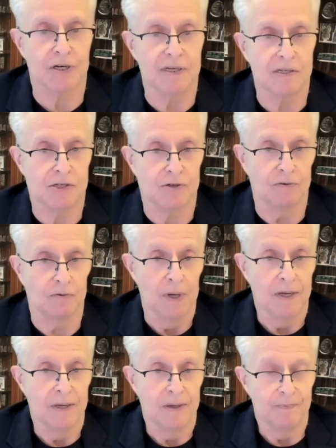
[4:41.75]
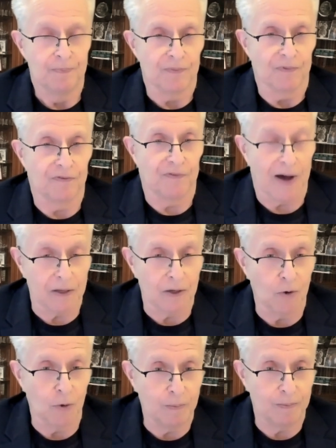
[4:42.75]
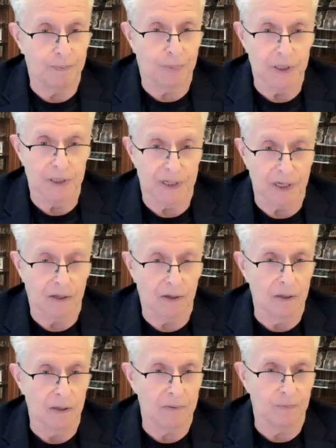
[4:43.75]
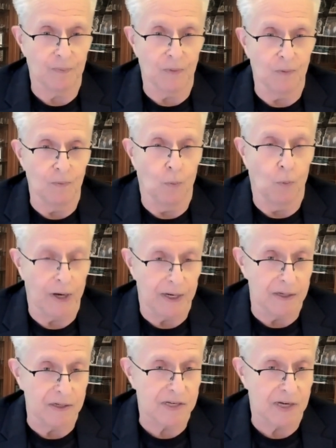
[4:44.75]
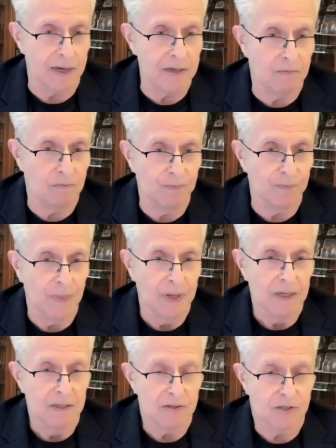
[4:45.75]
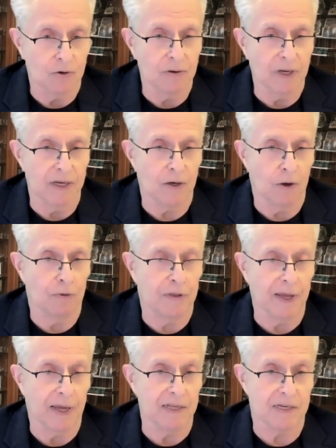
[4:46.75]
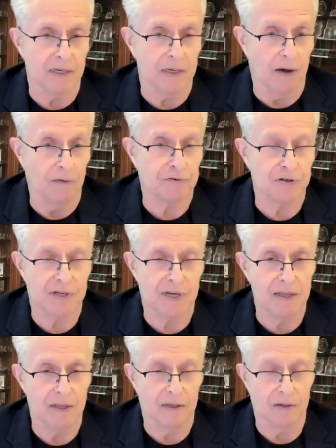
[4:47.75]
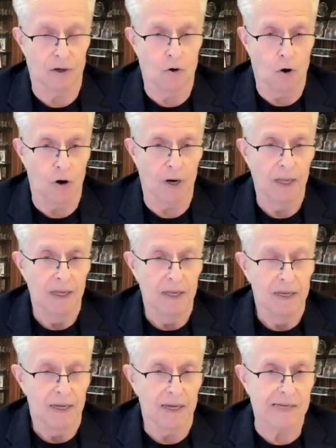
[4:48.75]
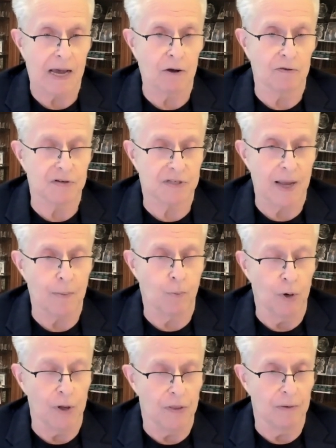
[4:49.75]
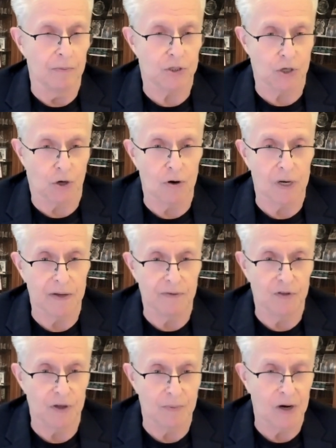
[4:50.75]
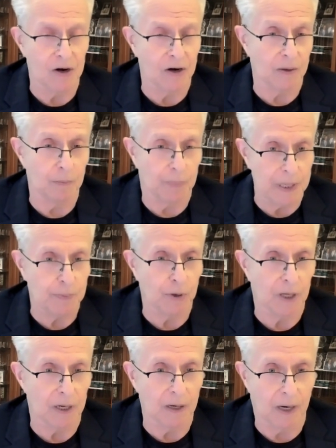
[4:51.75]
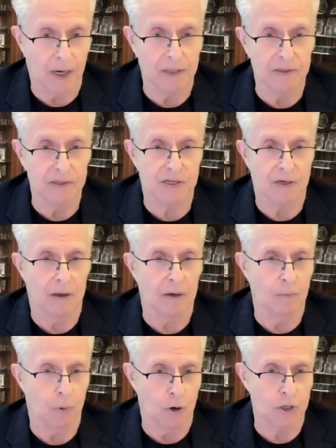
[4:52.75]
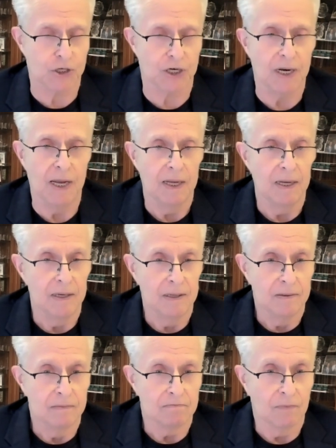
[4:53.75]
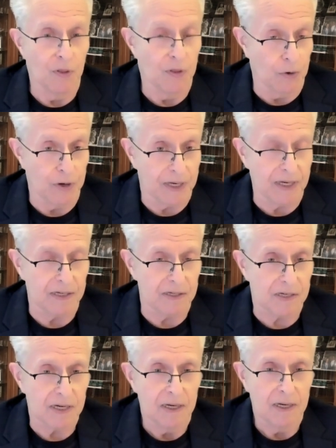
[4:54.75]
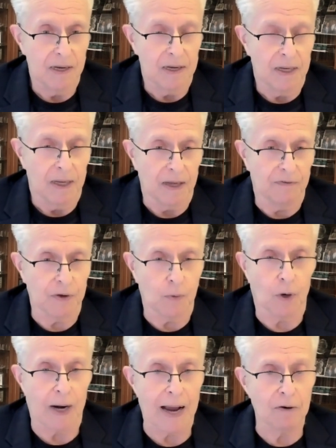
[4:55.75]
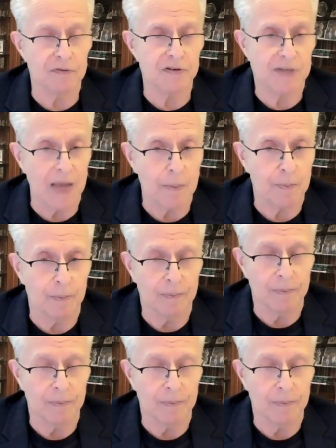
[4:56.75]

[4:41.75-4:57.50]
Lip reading: is to follow political winds. I certainly don't think it's enough to say that the court is out of step with the majority of the American people on guns and on abortion, though it is. If it were out of step